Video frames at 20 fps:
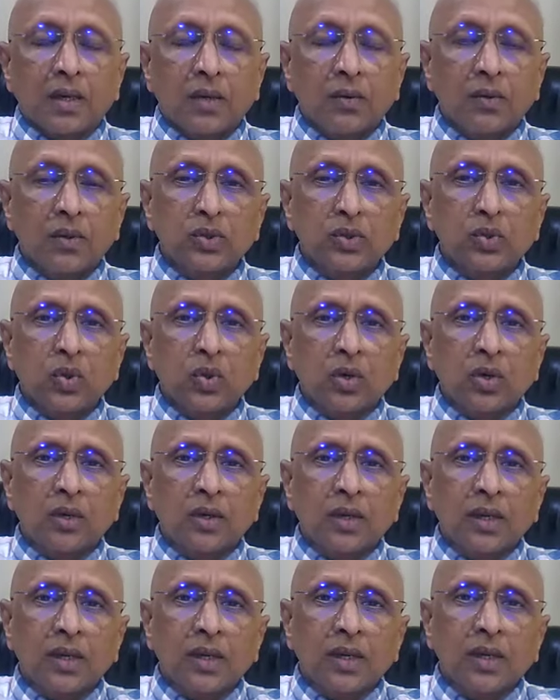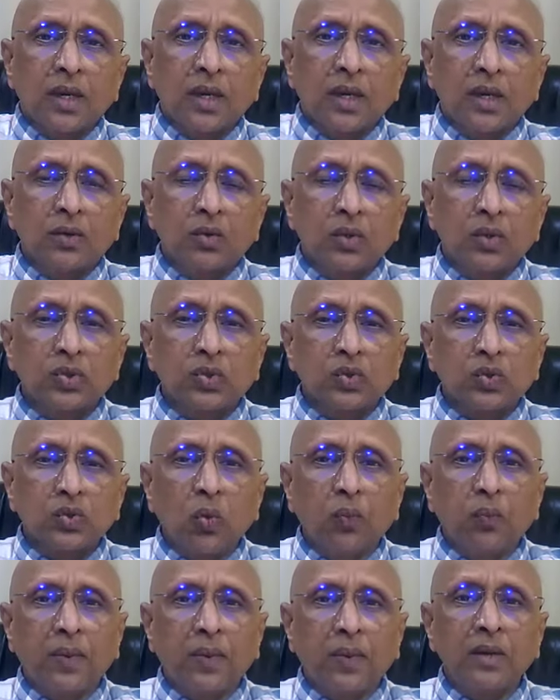It was
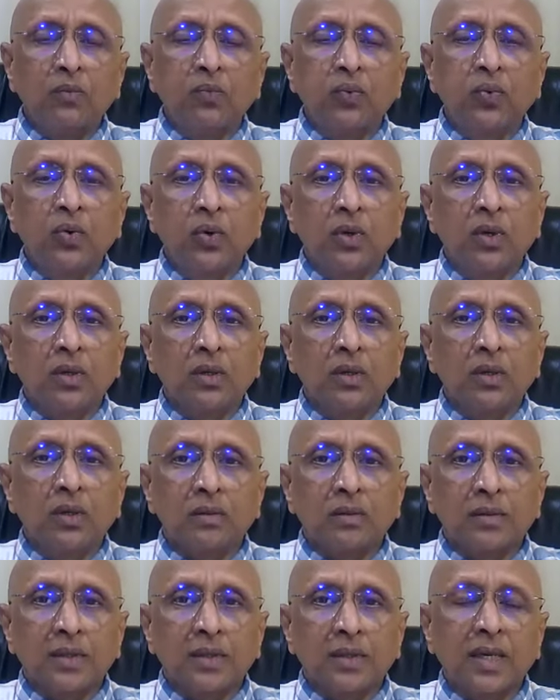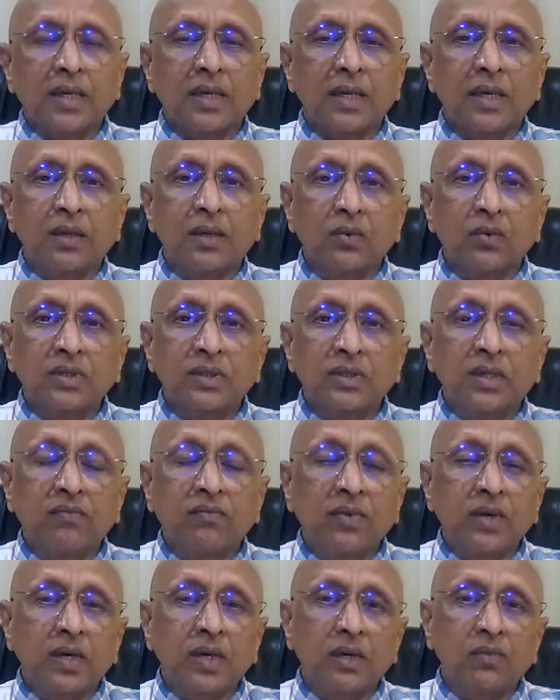so painful that it was
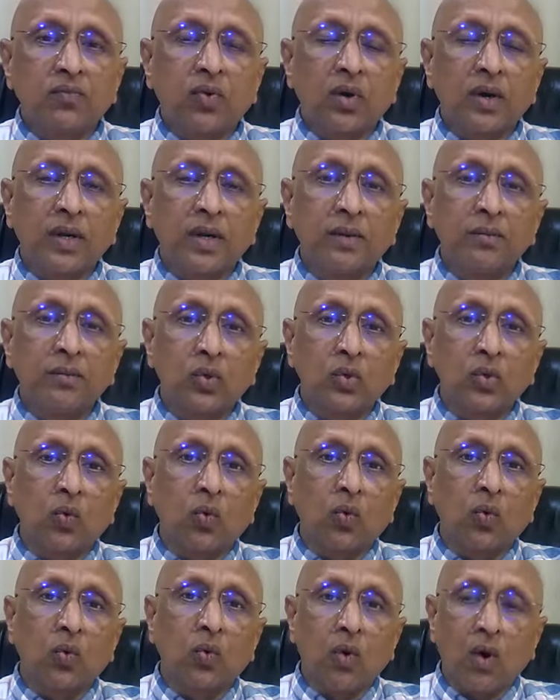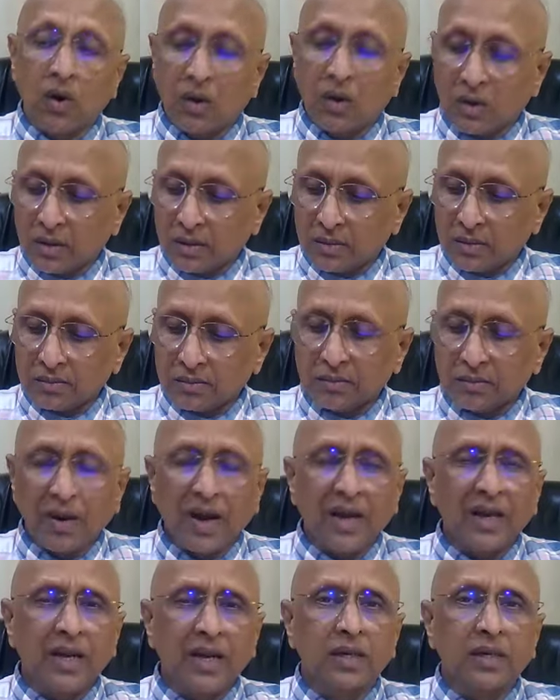difficult for him to walk.
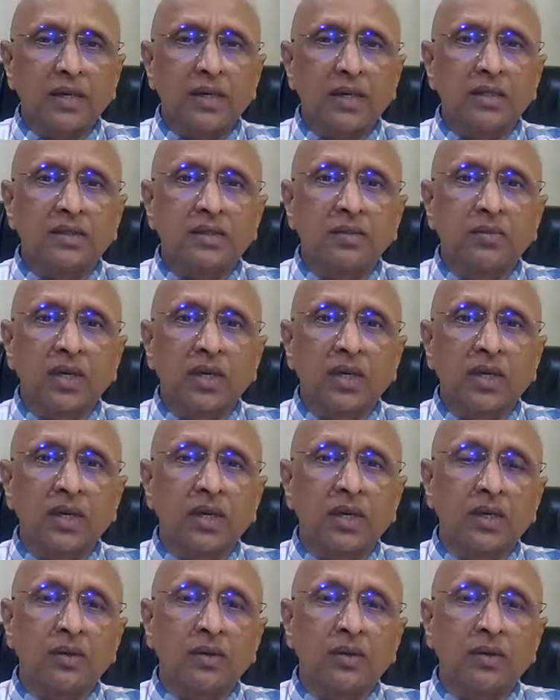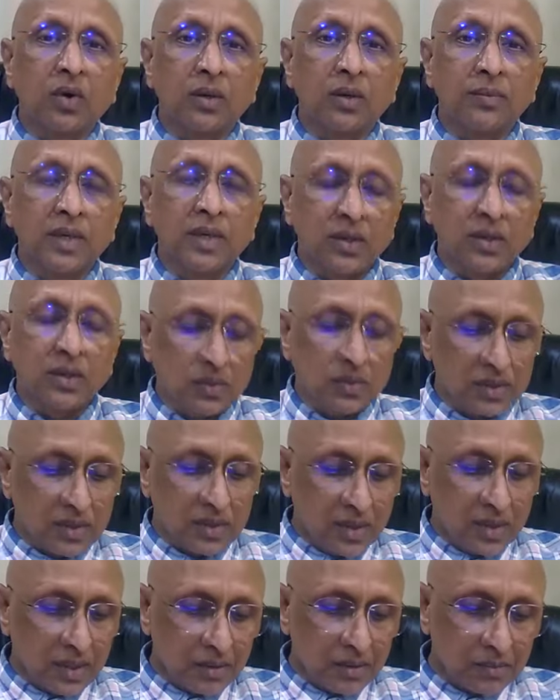Bilaterally symmetrical involvement was
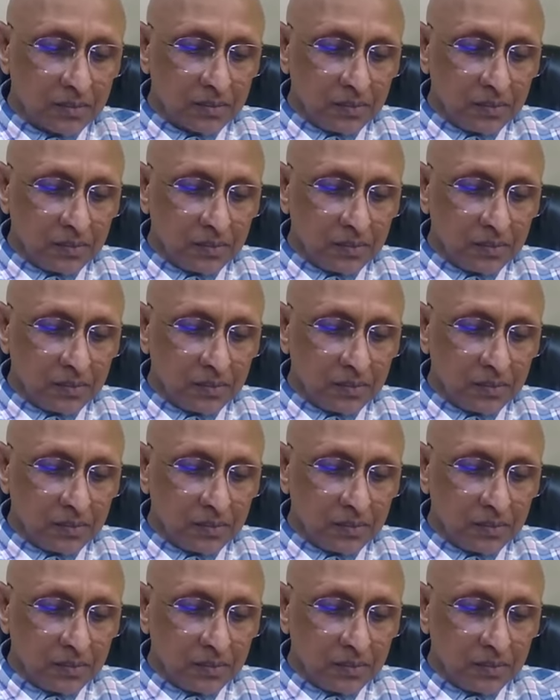there.